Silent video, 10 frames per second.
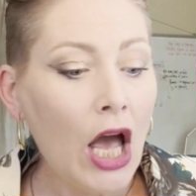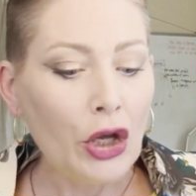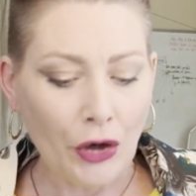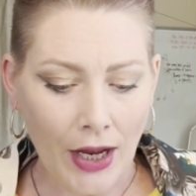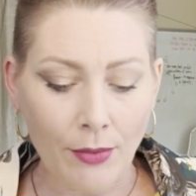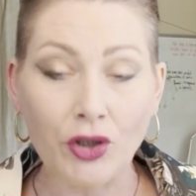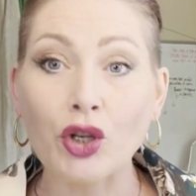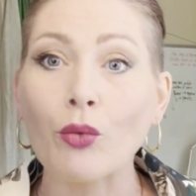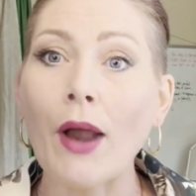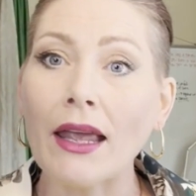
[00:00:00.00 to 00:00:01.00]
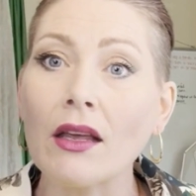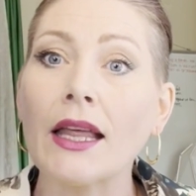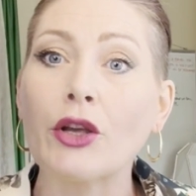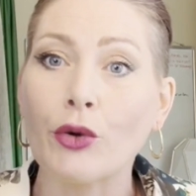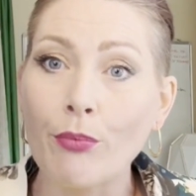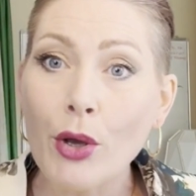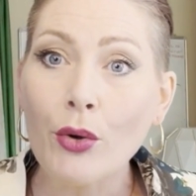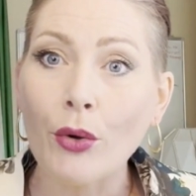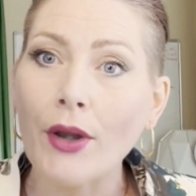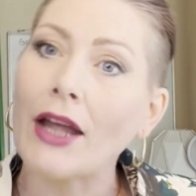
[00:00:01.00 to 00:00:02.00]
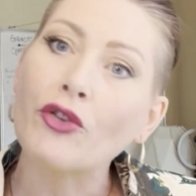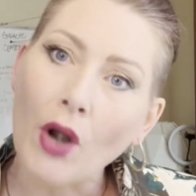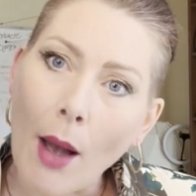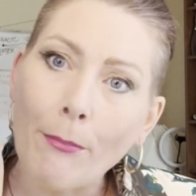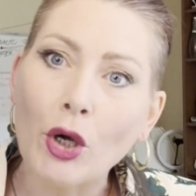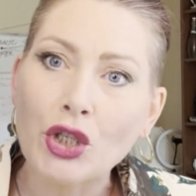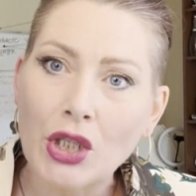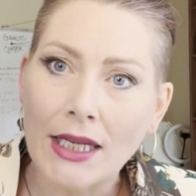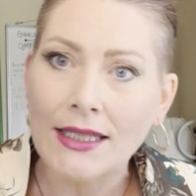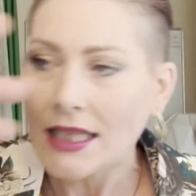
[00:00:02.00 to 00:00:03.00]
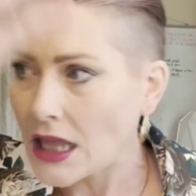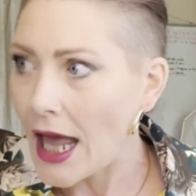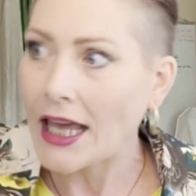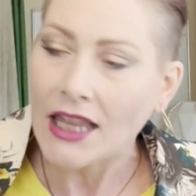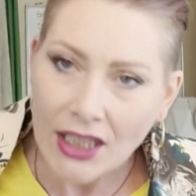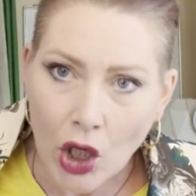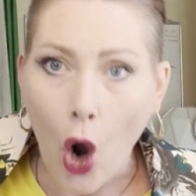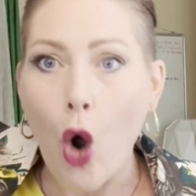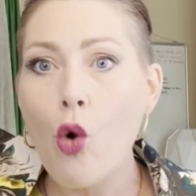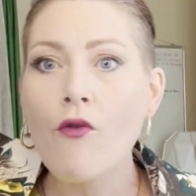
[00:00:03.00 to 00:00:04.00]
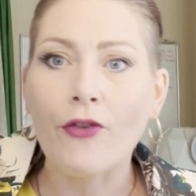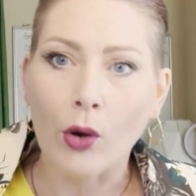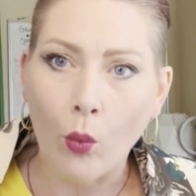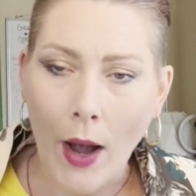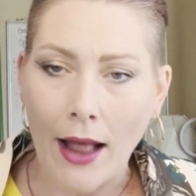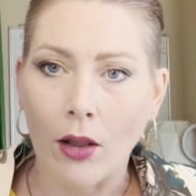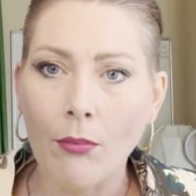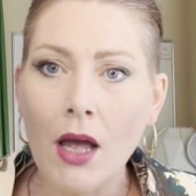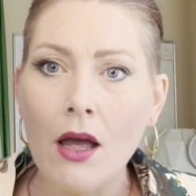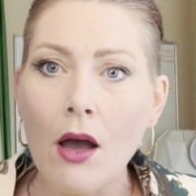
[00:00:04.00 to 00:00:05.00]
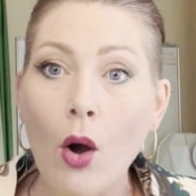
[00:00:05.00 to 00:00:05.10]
you're able to regulate your mood and you're not pushed into like this overwhelm